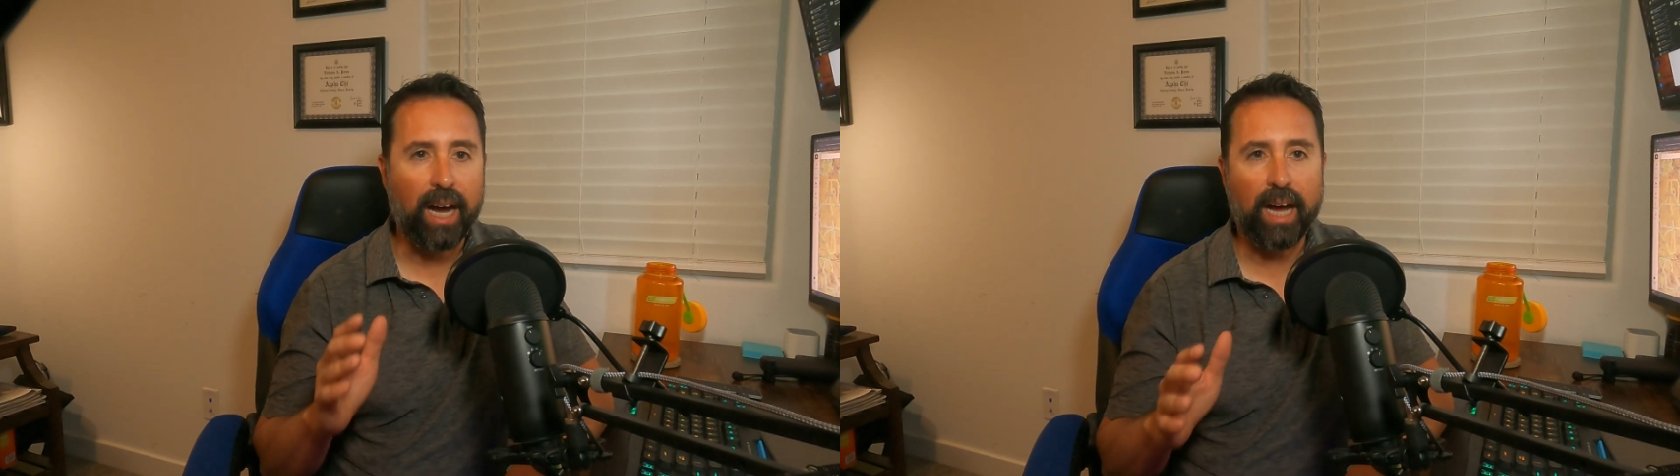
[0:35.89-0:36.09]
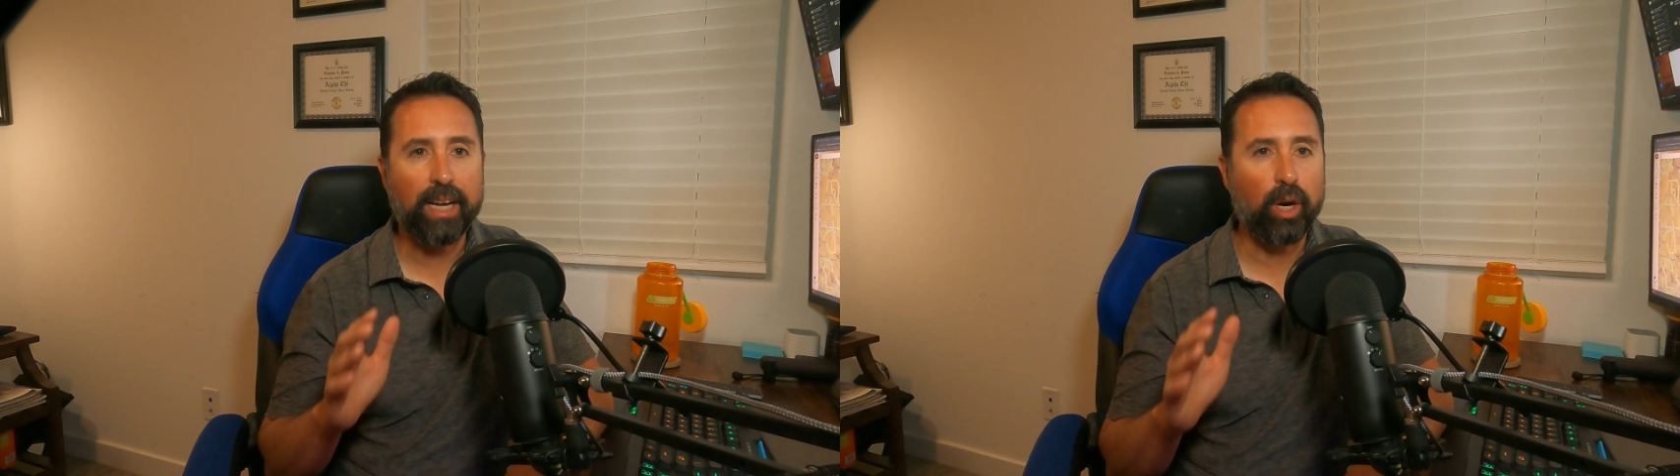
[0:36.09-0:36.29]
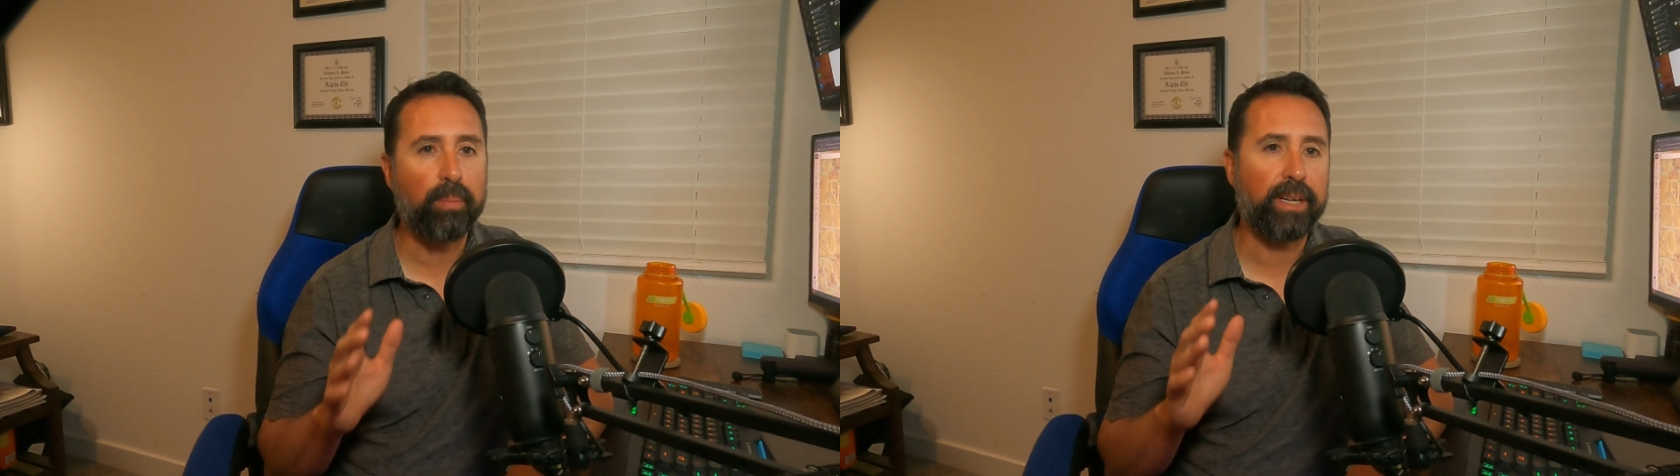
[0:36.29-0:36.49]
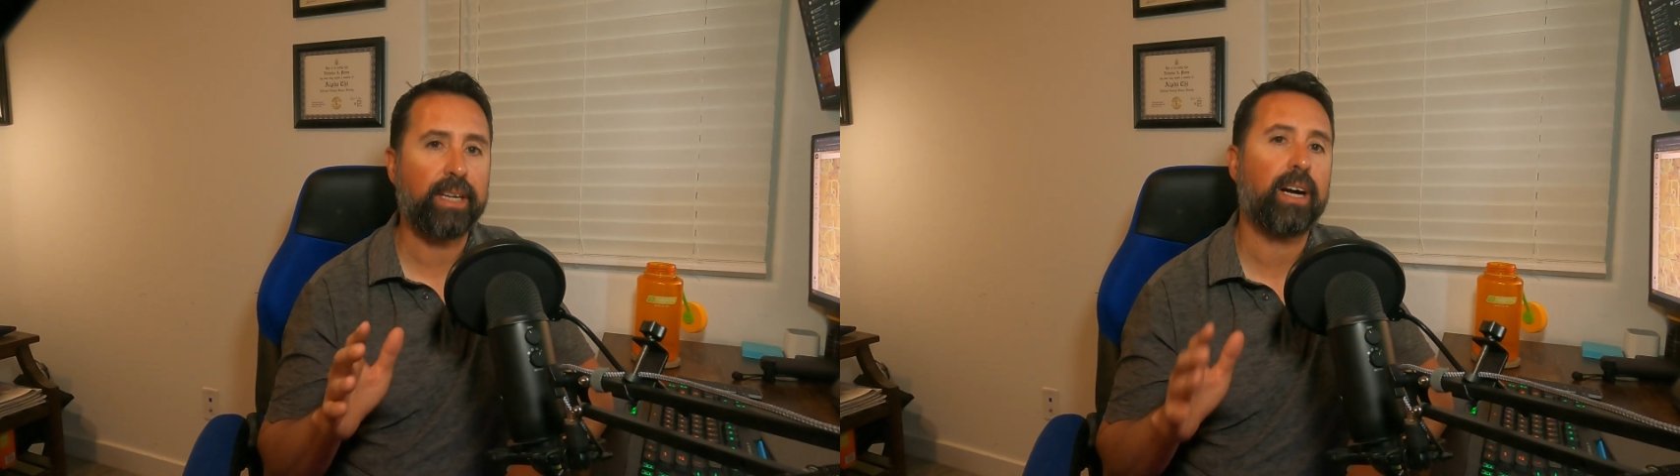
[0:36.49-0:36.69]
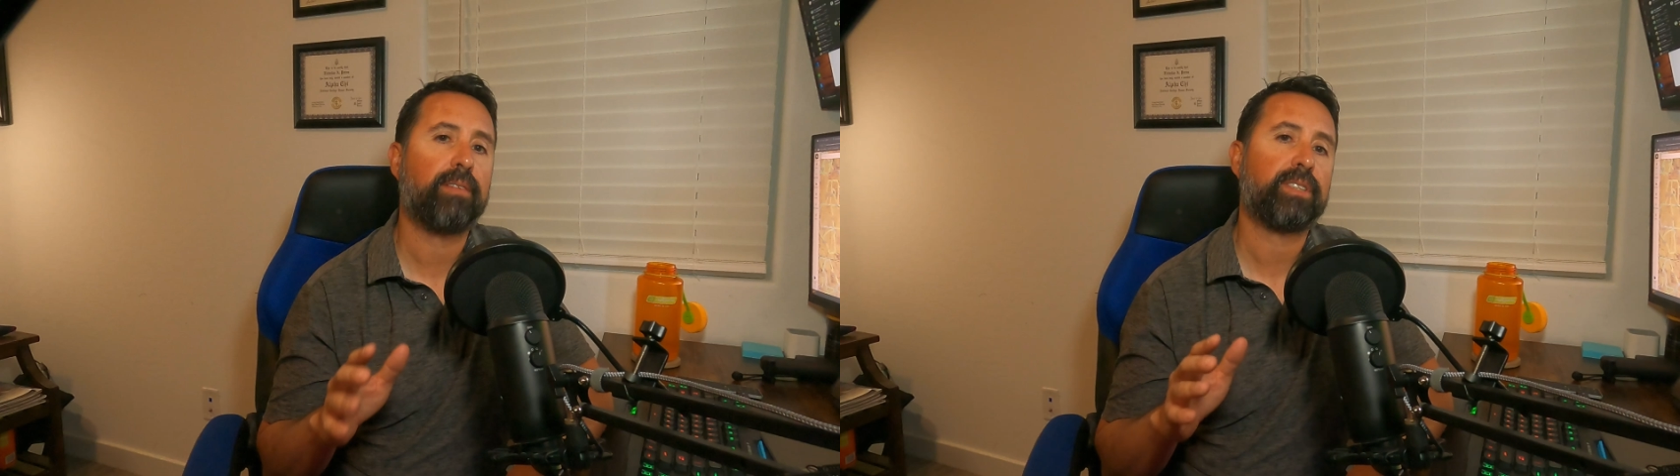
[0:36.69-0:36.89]
eye
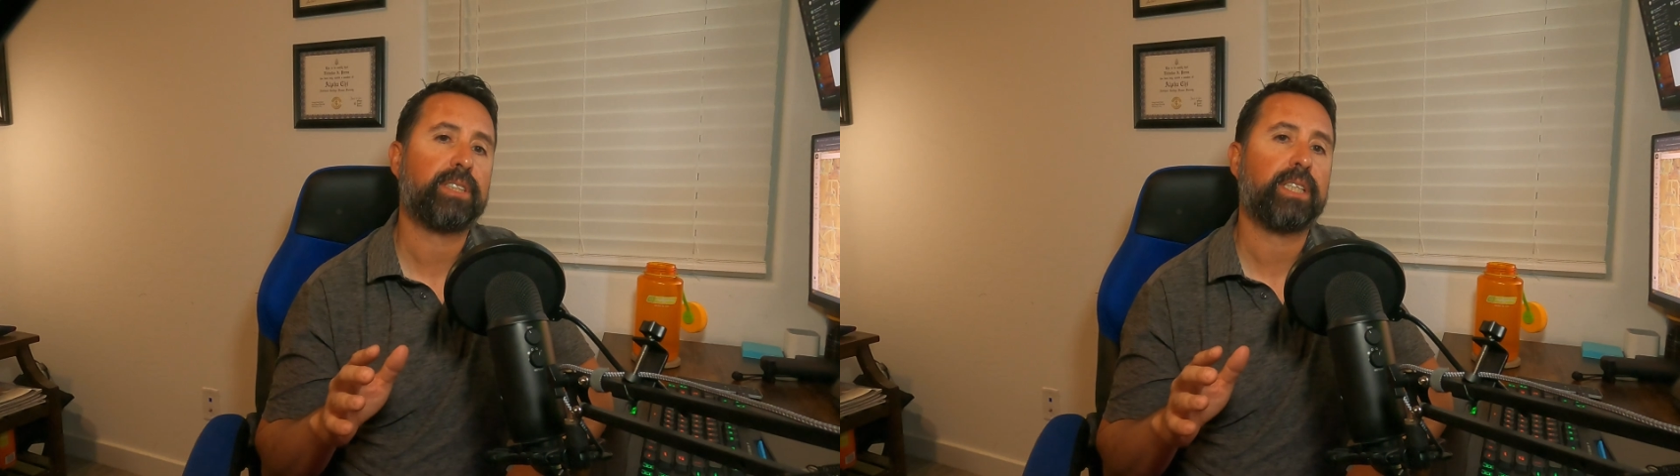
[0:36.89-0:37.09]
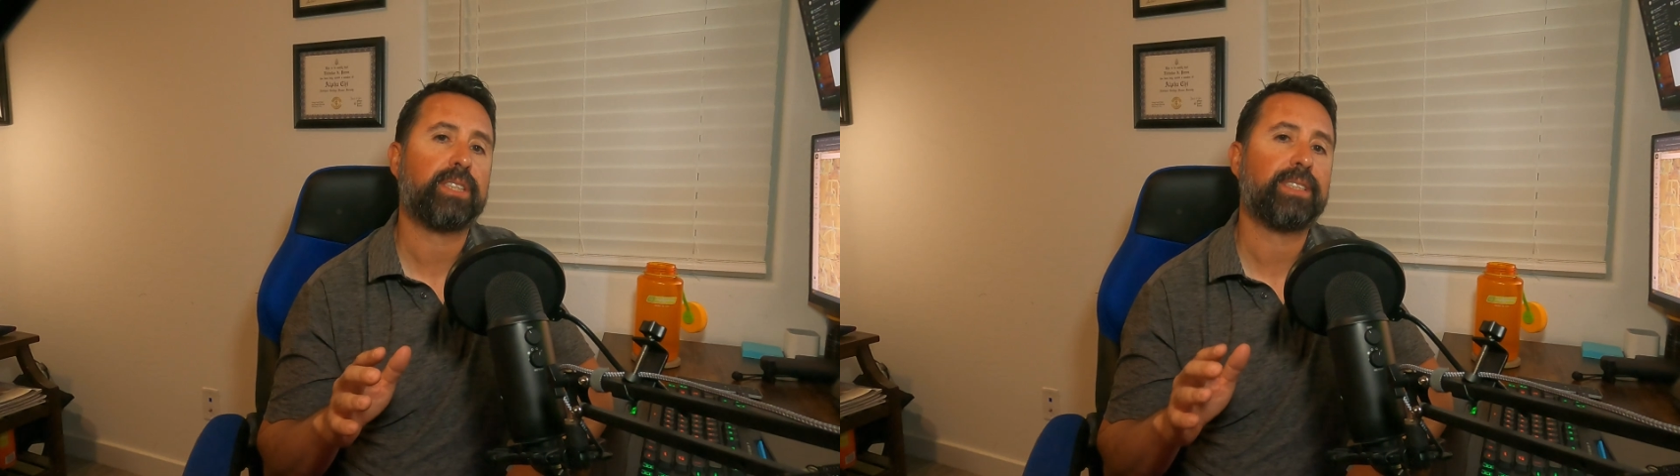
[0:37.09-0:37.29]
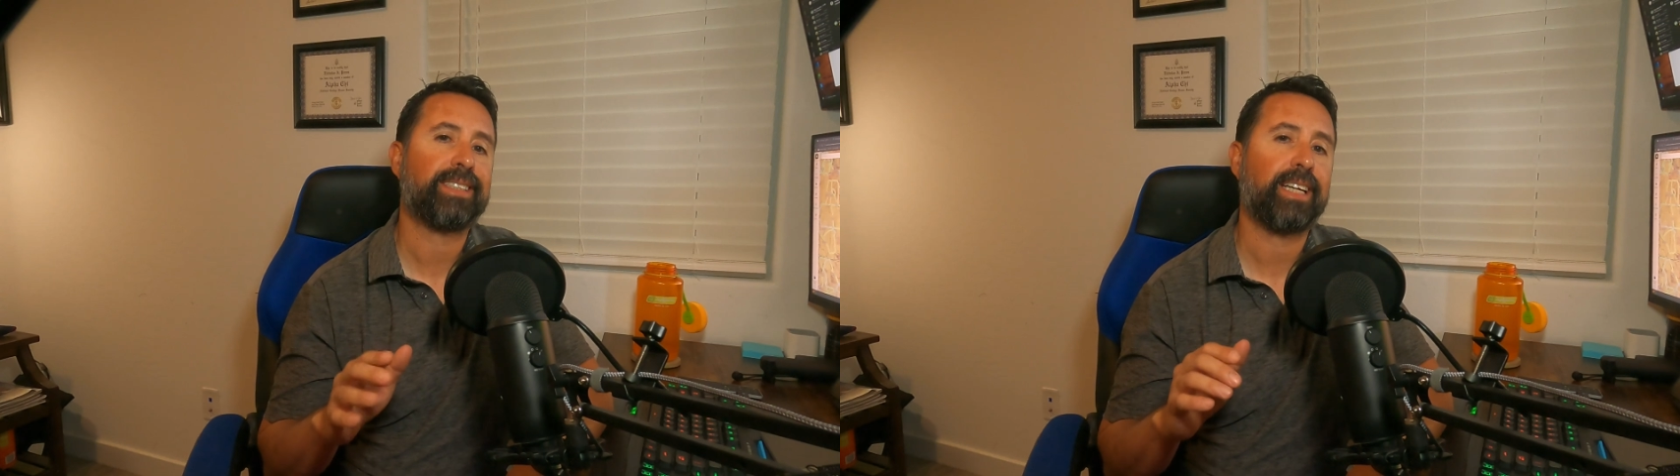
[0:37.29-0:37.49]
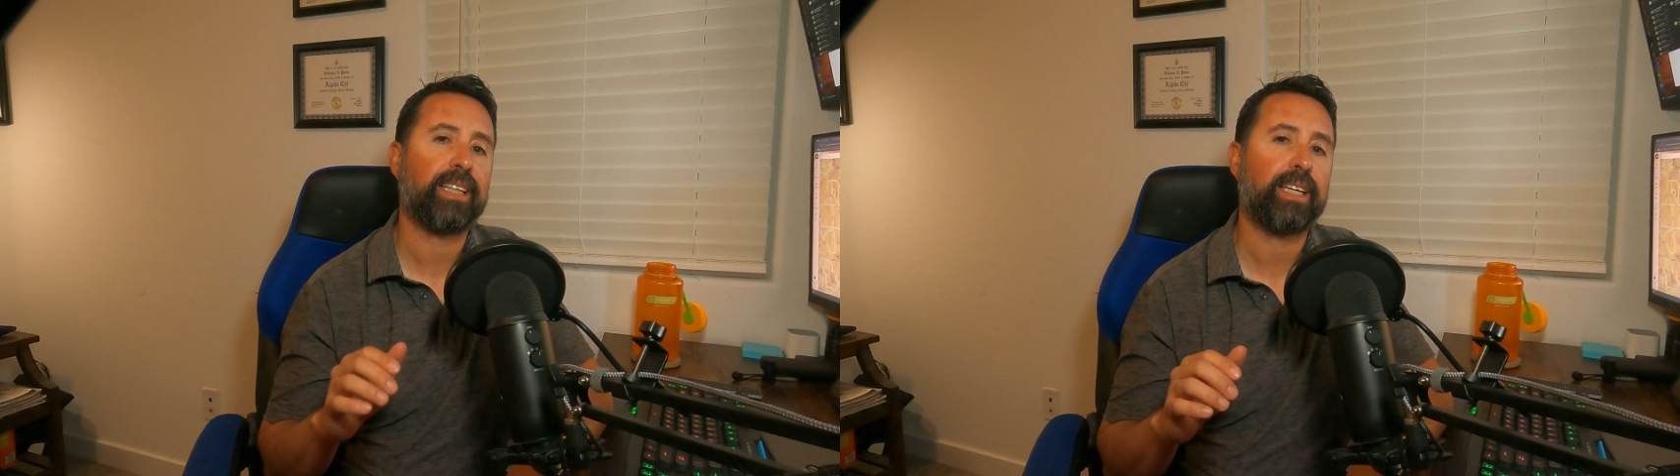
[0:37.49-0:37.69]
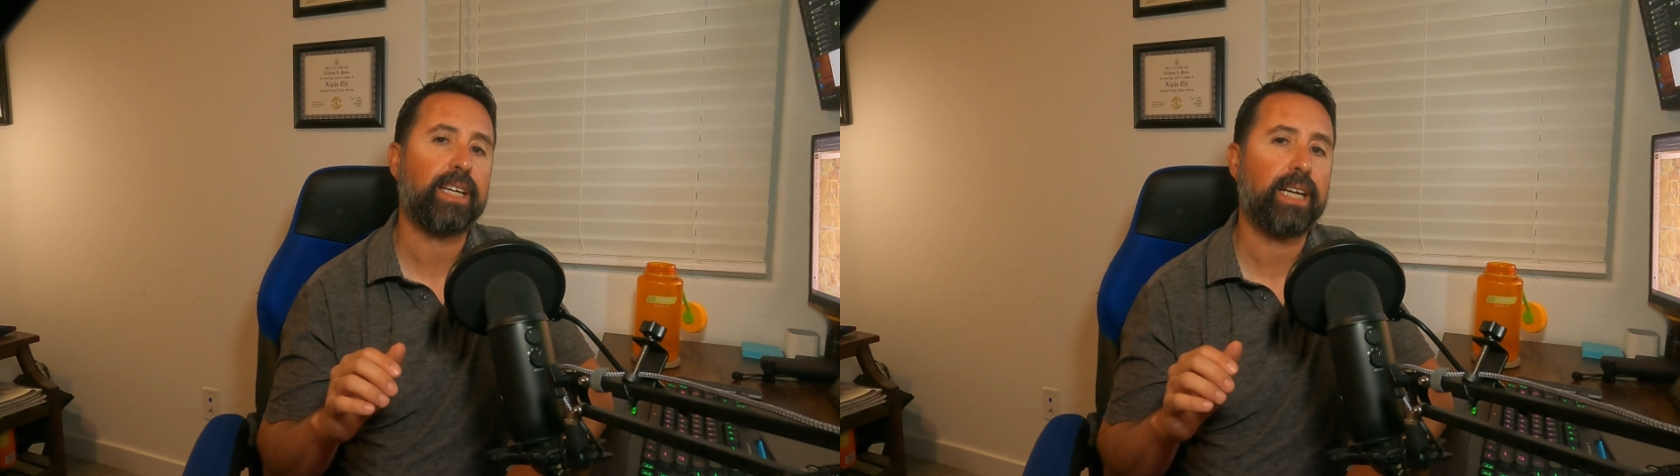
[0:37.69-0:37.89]
opening conversations
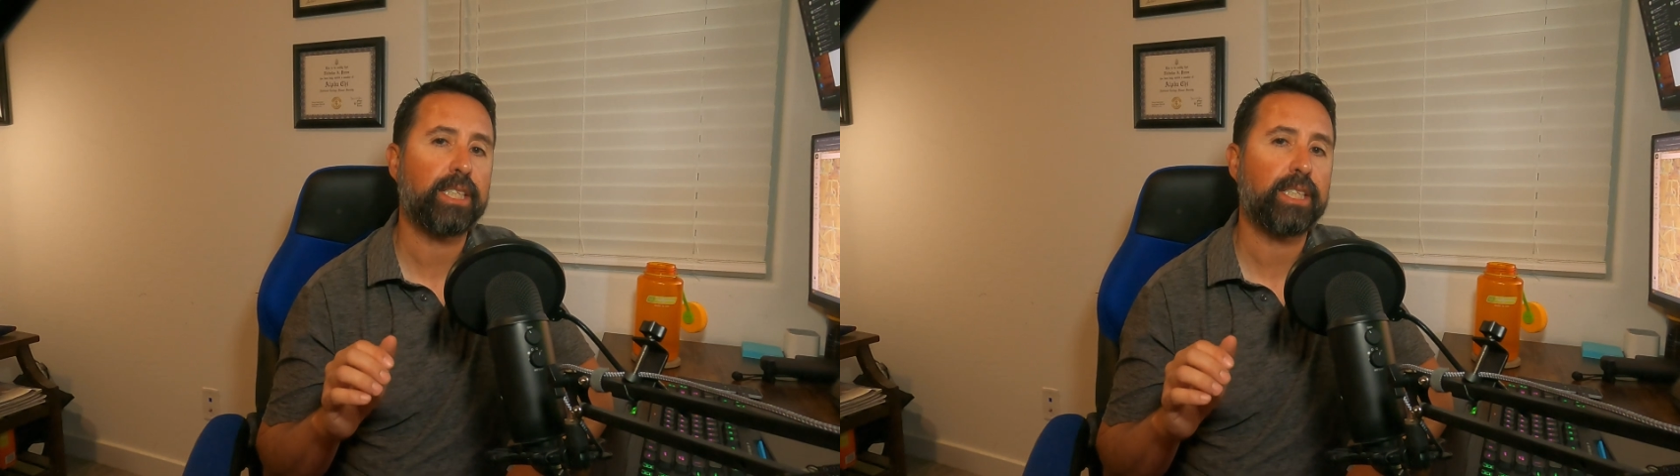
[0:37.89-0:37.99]
lately,